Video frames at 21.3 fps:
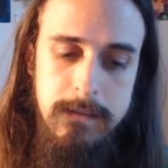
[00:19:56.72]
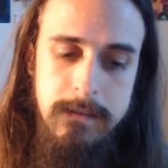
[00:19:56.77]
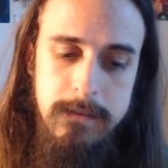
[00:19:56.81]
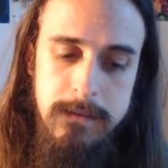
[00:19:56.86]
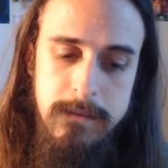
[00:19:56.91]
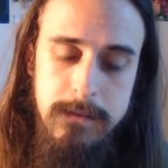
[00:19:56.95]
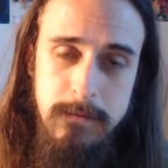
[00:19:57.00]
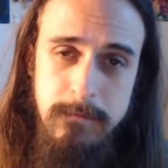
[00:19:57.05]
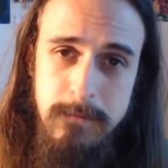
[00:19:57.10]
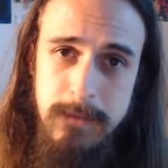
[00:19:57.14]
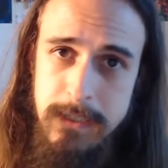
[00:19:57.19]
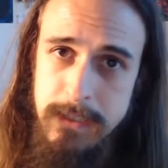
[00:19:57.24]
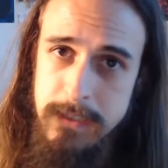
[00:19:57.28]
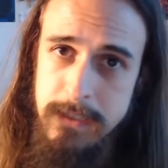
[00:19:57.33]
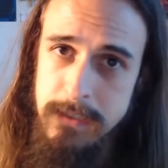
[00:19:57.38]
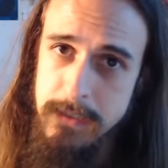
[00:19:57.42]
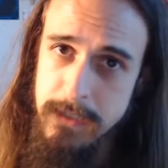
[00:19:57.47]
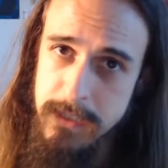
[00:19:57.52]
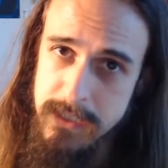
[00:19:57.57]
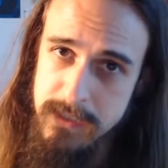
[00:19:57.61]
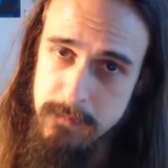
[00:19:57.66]
So really
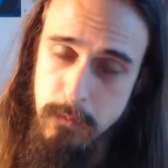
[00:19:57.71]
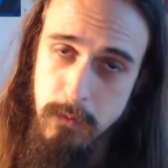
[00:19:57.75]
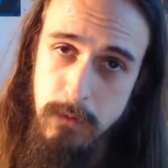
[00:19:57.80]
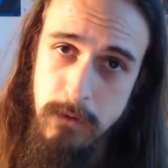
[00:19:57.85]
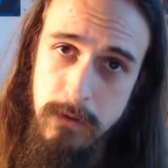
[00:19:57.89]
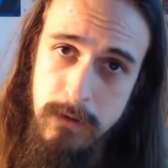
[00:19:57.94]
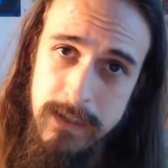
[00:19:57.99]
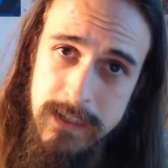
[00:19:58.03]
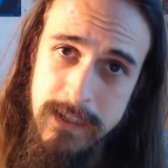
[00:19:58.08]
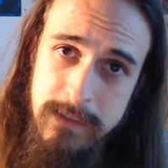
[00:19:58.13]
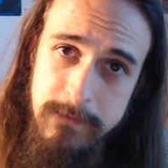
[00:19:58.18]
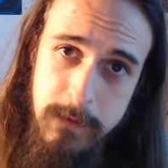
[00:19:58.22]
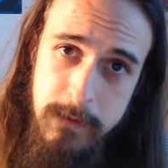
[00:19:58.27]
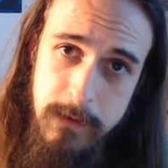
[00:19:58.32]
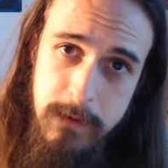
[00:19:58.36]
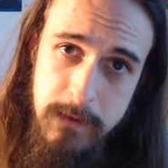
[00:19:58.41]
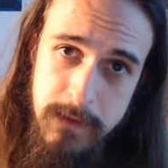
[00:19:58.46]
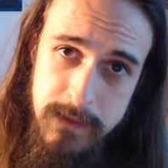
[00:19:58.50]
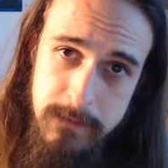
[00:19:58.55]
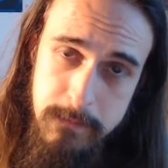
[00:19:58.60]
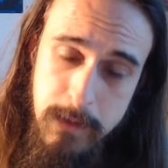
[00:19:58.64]
explore if
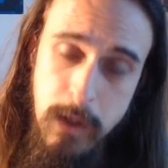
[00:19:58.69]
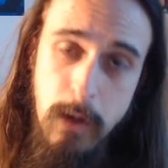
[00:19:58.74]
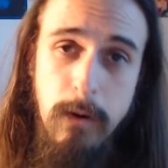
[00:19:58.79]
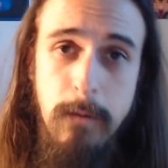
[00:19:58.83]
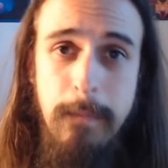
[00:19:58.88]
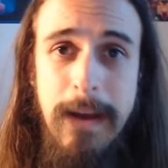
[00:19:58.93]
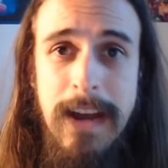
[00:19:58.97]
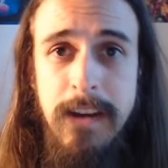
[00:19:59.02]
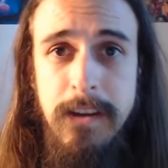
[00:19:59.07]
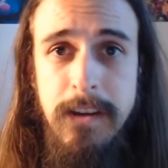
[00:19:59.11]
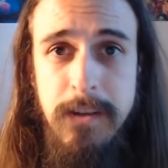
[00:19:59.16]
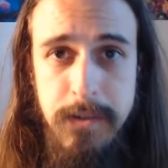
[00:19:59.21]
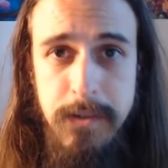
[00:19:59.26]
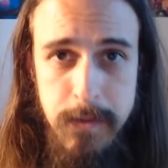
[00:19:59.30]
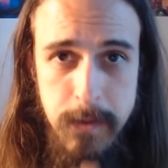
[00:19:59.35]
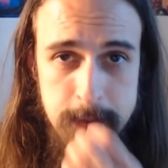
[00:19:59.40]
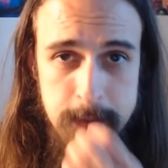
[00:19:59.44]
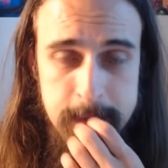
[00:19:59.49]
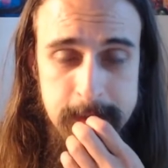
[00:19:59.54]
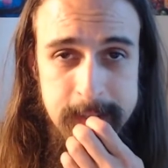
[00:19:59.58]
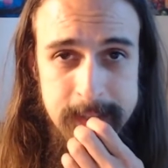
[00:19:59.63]
there's lower back
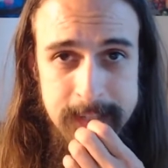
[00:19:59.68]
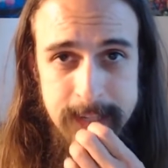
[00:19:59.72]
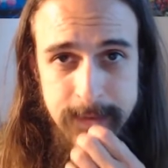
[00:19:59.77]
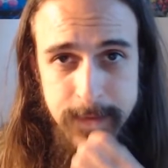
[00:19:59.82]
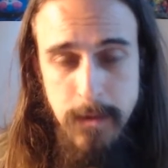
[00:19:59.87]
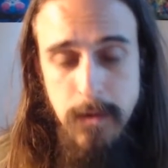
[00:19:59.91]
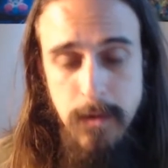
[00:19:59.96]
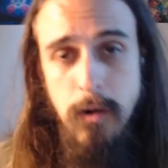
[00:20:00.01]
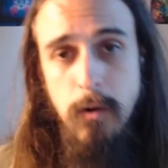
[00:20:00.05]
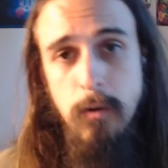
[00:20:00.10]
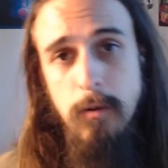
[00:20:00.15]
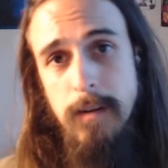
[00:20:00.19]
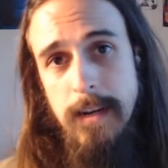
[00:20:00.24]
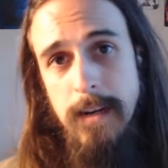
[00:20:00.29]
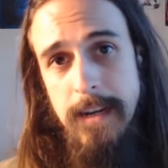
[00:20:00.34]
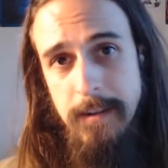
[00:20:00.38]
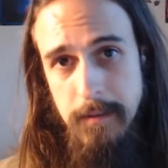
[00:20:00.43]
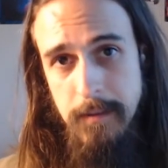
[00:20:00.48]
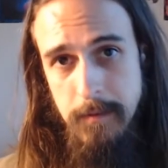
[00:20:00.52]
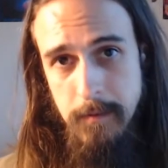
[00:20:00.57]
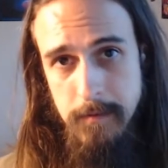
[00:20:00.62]
issues and see if you can correlate
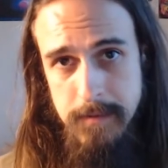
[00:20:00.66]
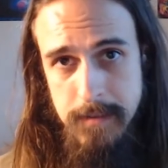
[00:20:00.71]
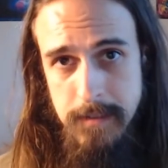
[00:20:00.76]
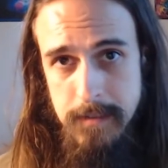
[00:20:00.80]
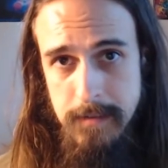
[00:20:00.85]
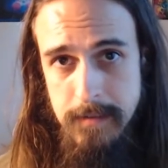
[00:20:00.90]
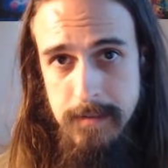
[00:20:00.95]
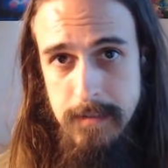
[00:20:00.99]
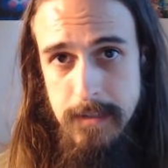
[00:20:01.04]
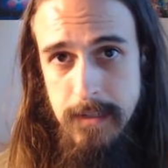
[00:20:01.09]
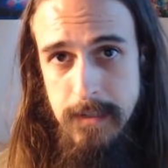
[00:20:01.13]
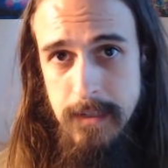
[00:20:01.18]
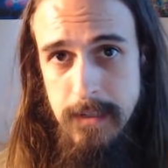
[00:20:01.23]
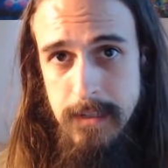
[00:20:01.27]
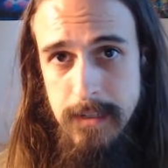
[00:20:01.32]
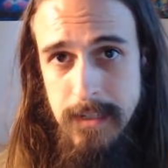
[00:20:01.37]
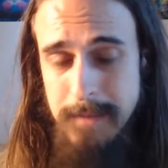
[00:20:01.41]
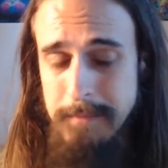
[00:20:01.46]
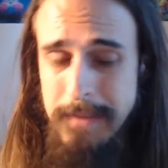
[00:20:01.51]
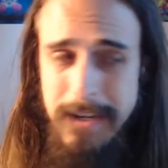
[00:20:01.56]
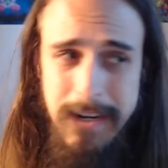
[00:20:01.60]
it to those things.
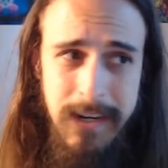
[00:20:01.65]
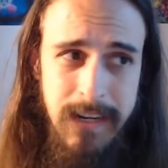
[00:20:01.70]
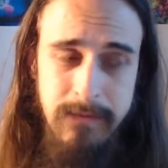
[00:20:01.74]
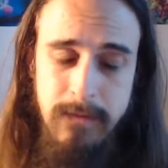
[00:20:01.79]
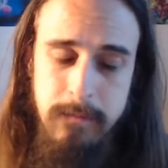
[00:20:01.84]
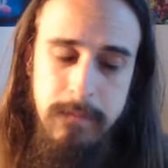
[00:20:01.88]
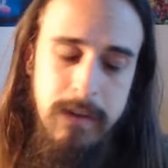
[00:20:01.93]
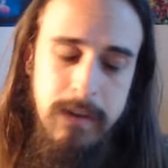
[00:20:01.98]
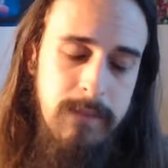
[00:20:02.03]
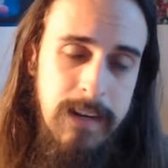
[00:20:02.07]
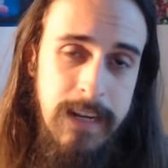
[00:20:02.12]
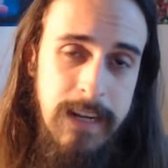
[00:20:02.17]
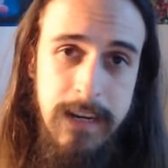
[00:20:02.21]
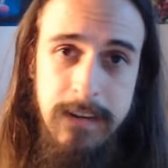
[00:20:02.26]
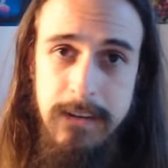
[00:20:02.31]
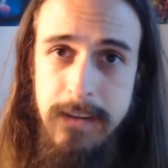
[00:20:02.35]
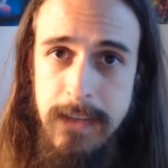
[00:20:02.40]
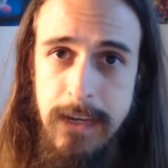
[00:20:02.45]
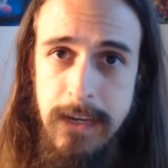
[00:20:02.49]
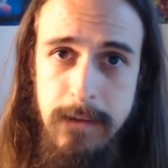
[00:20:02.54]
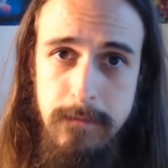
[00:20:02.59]
It may not even be related
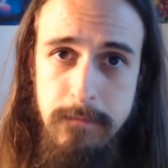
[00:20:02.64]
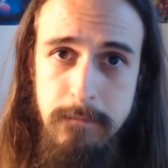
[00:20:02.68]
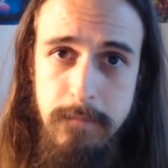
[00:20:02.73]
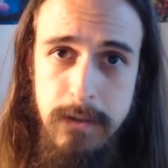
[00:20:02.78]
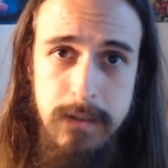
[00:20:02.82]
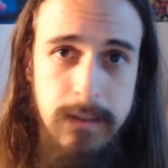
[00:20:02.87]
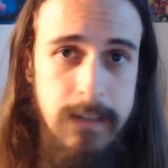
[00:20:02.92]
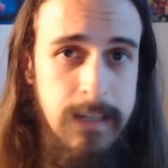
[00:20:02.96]
to that, but